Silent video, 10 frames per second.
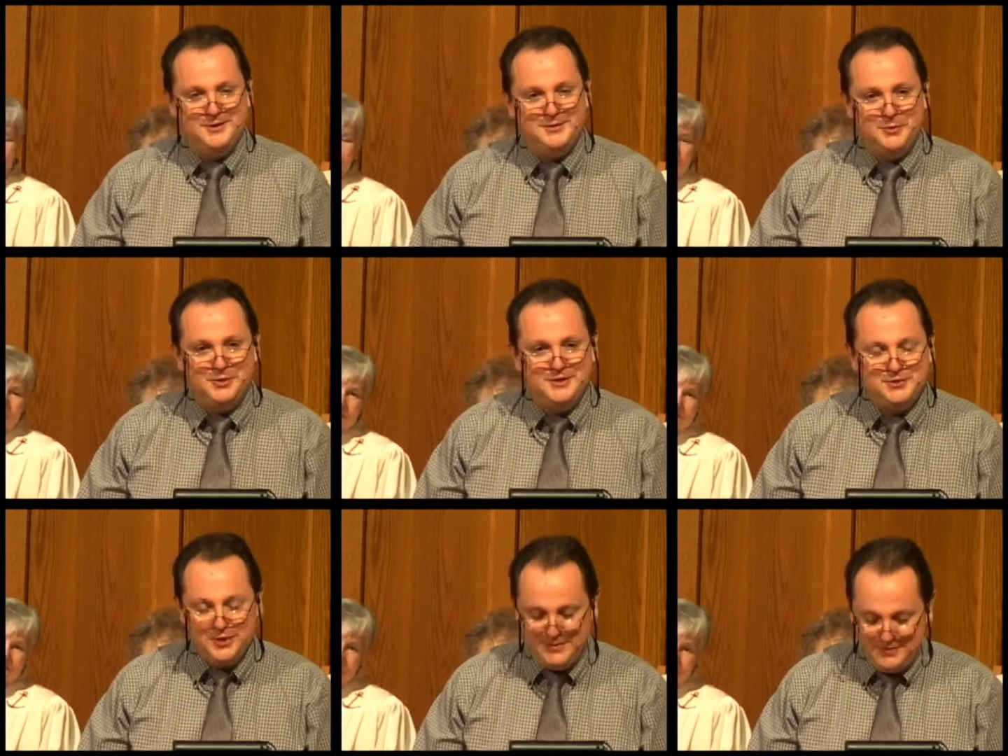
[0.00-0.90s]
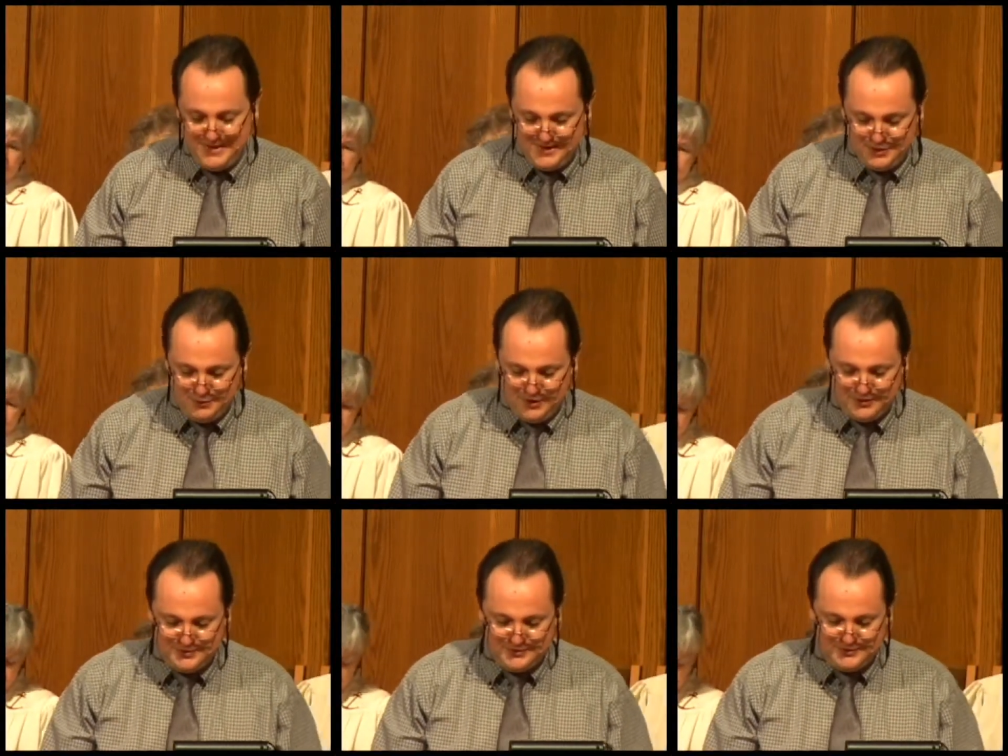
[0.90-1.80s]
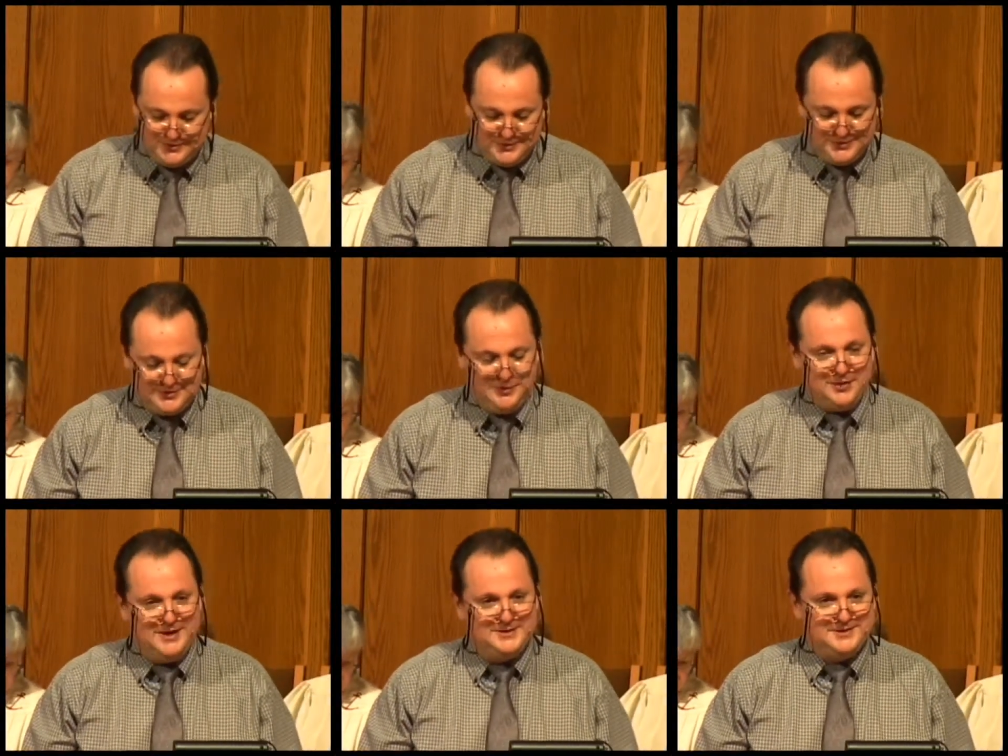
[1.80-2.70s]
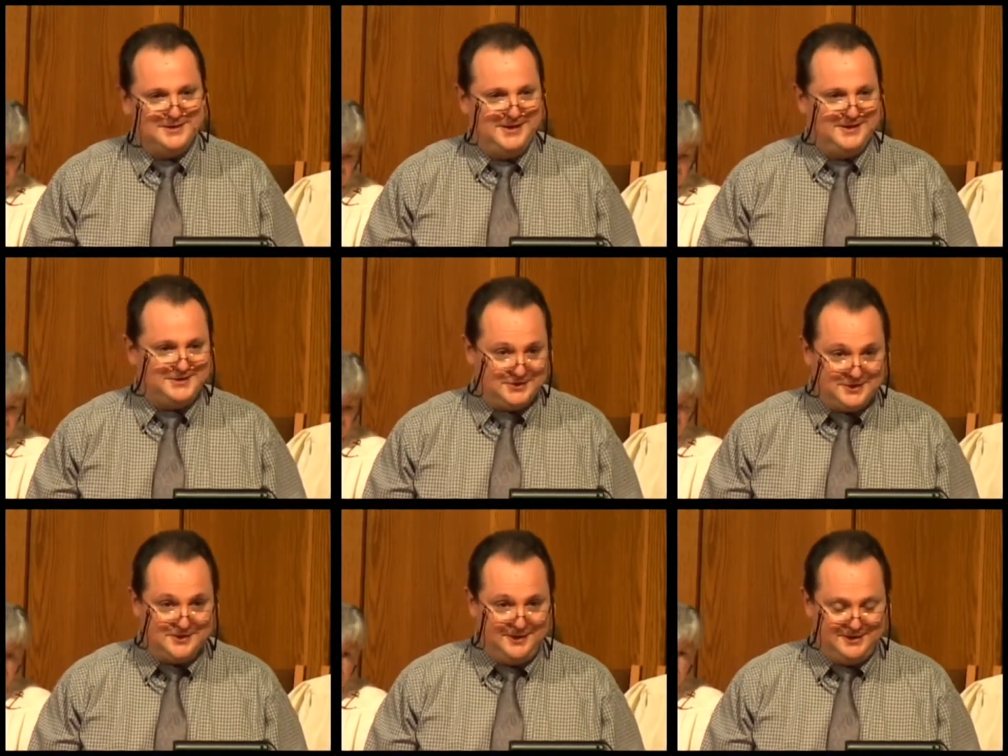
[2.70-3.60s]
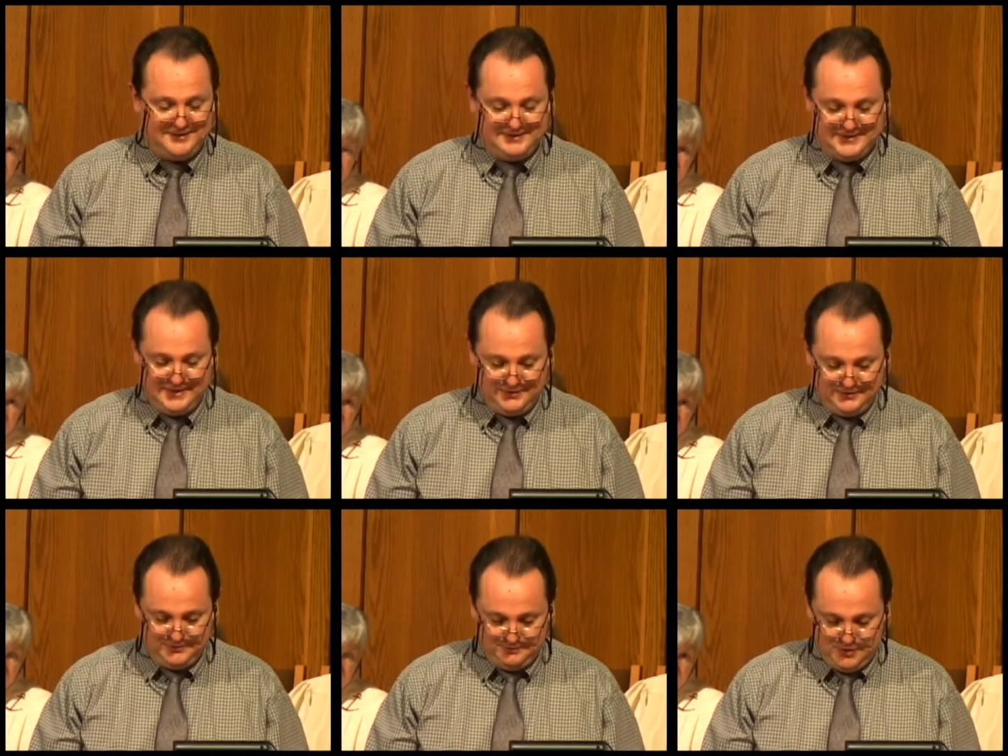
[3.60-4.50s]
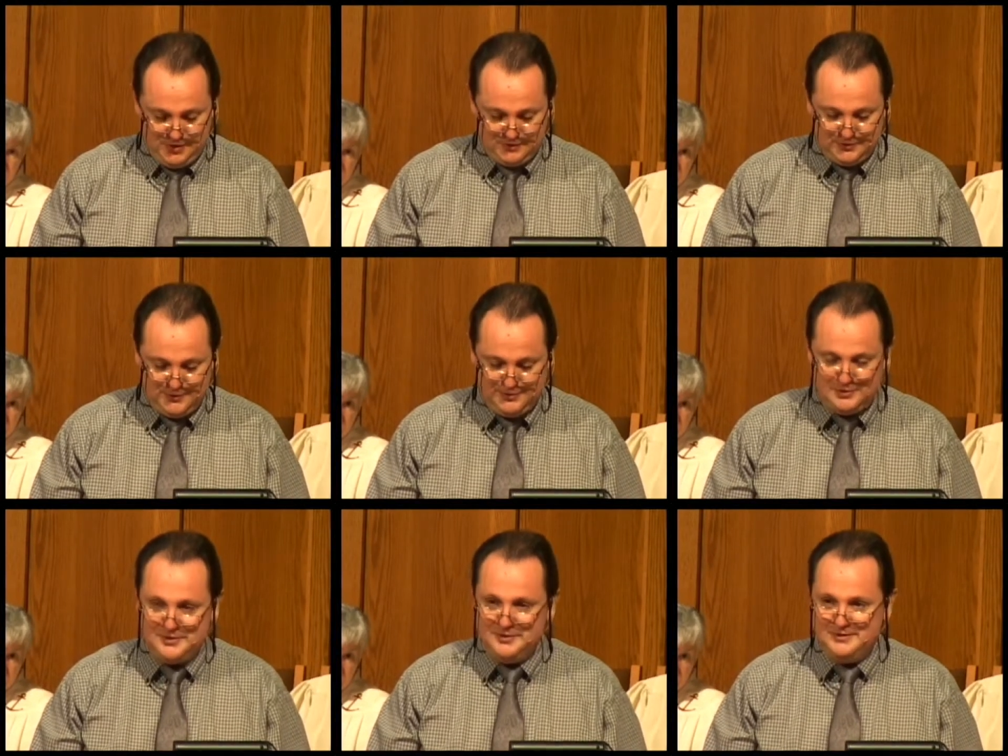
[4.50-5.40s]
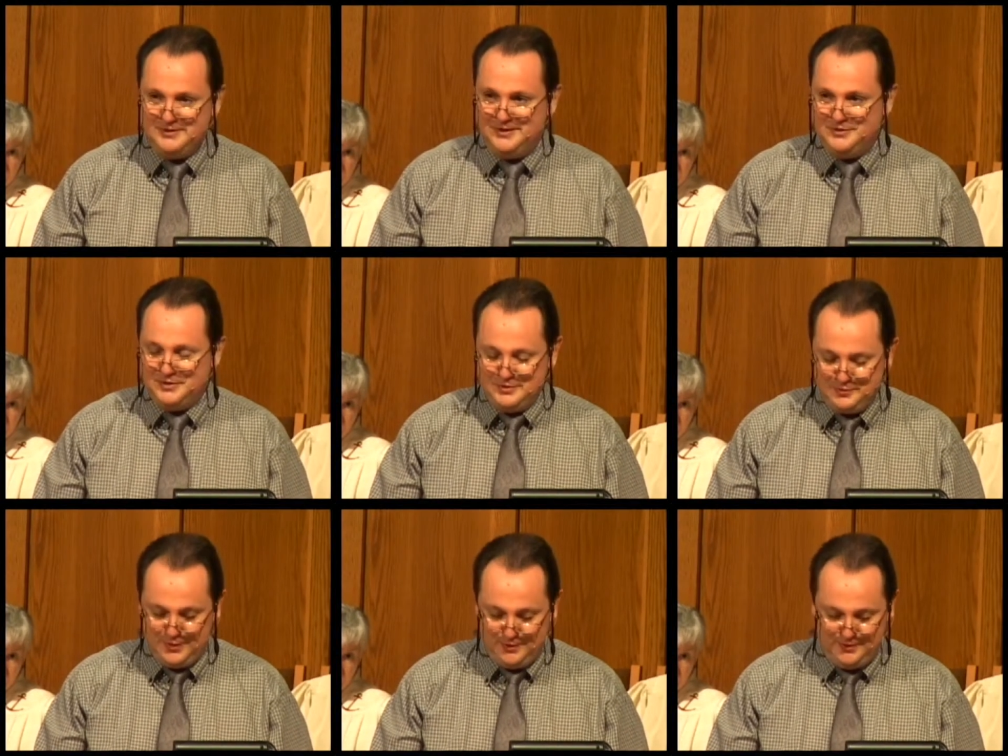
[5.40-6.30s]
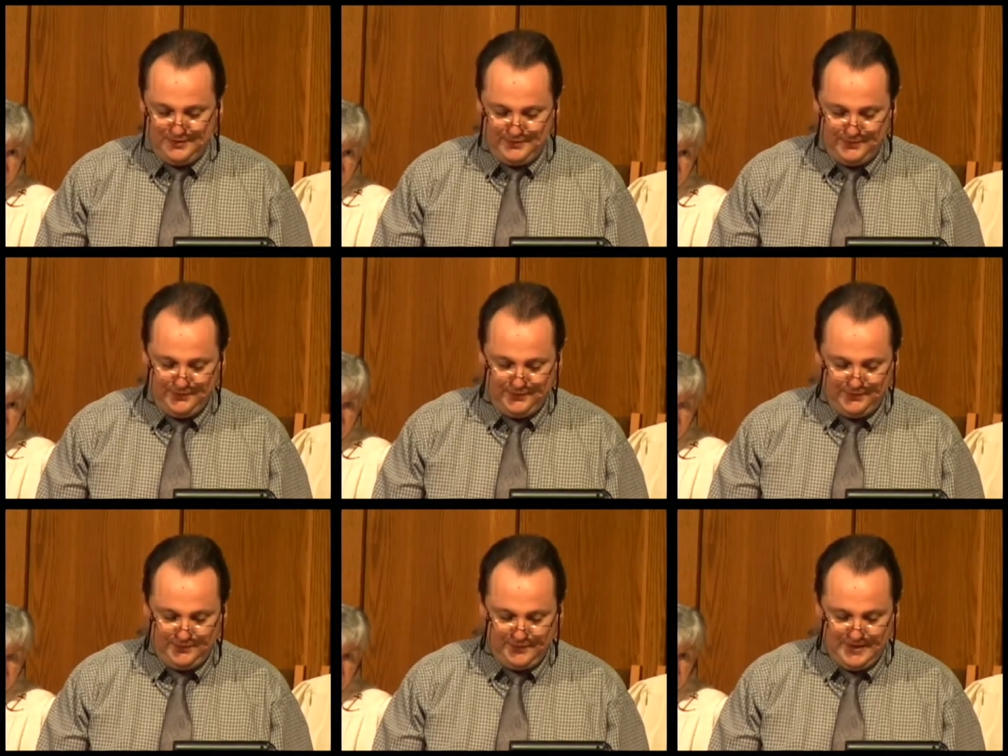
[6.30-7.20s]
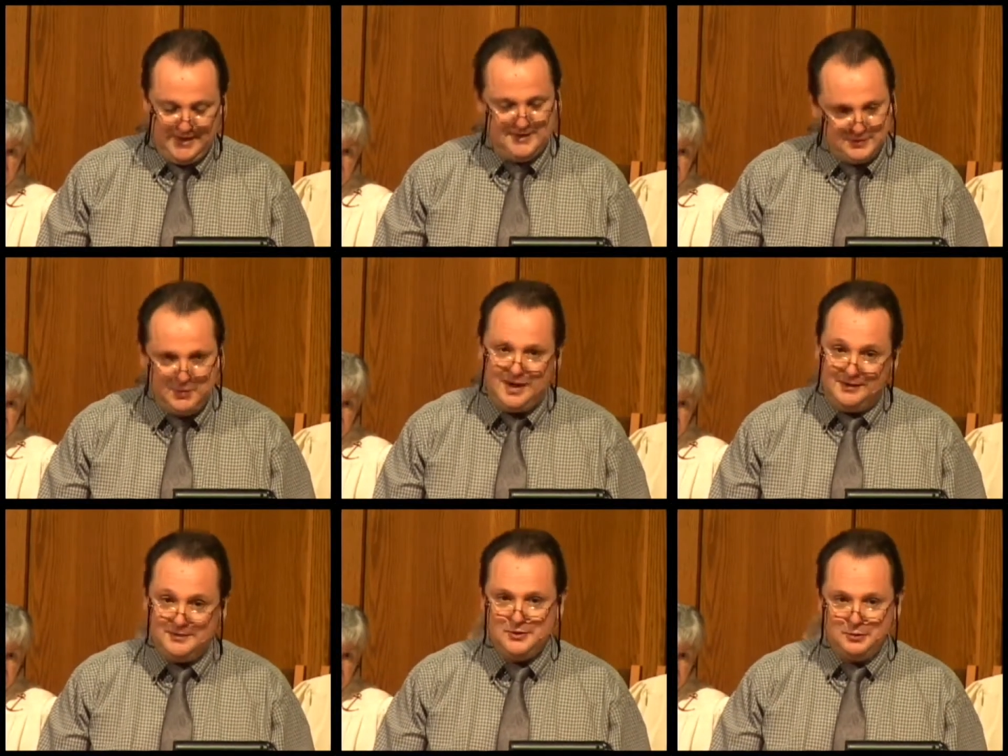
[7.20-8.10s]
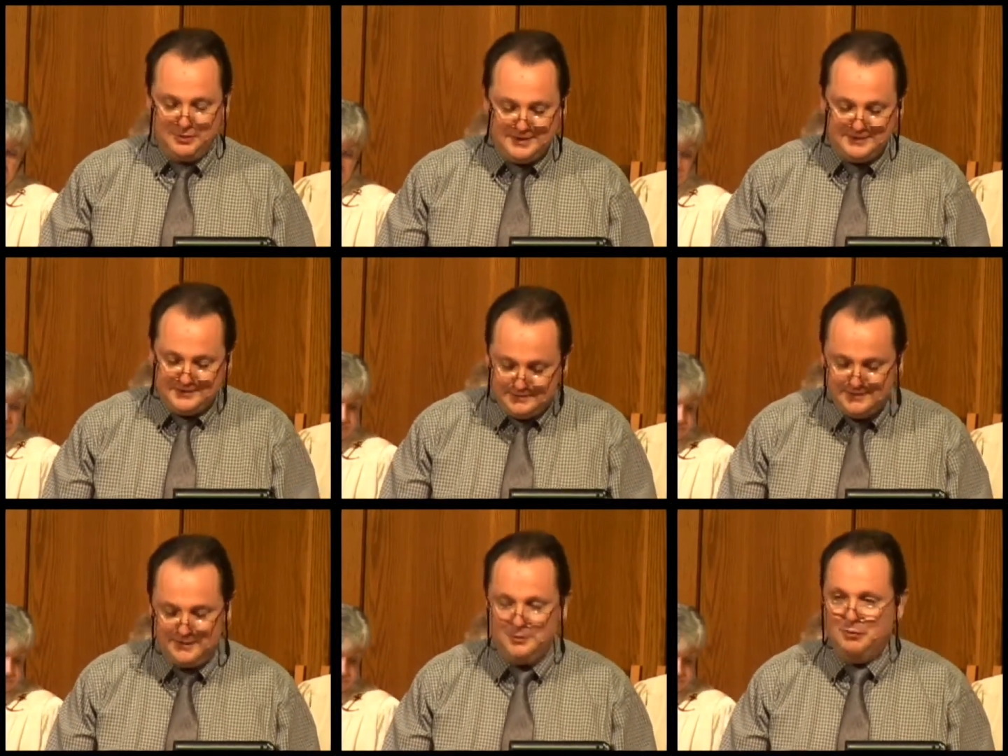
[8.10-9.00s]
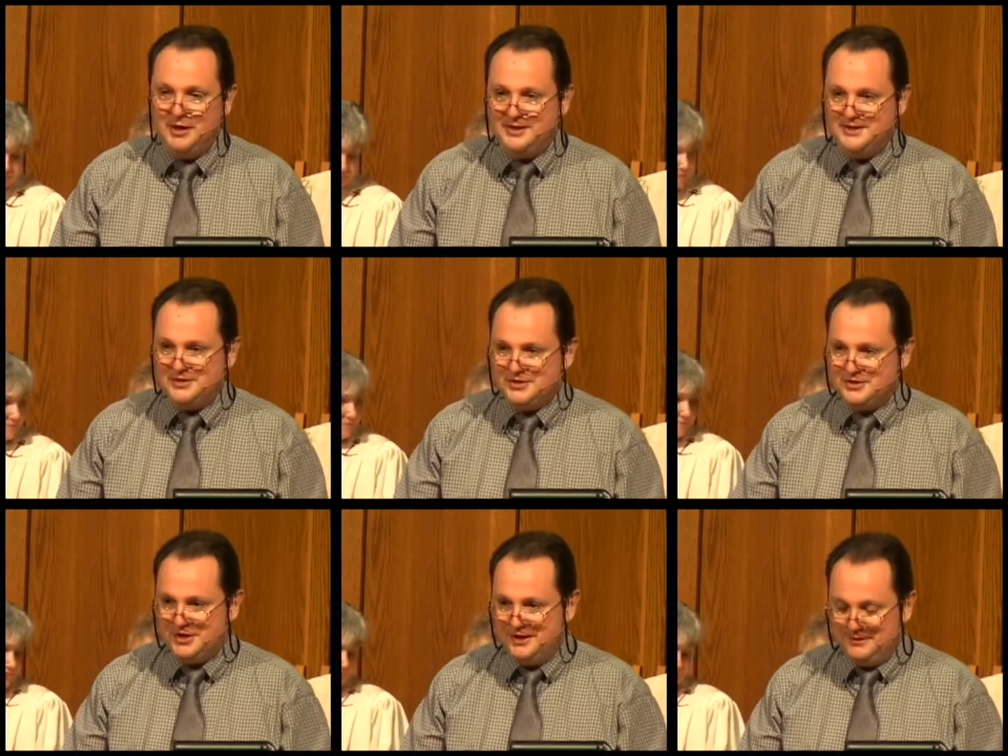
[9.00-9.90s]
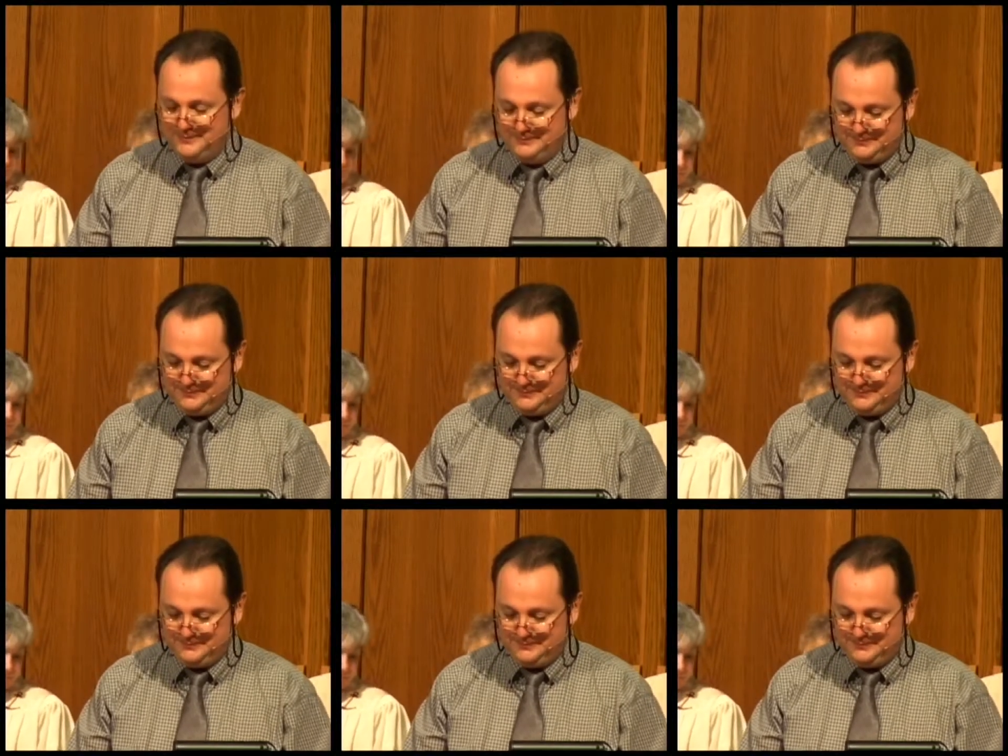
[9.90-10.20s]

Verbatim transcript: so please join me and your brothers and sisters in Christ tonight at 6 o'clock at St. Paul's Lutheran Church on Church Road. It is a potluck, so please bring a dish to share.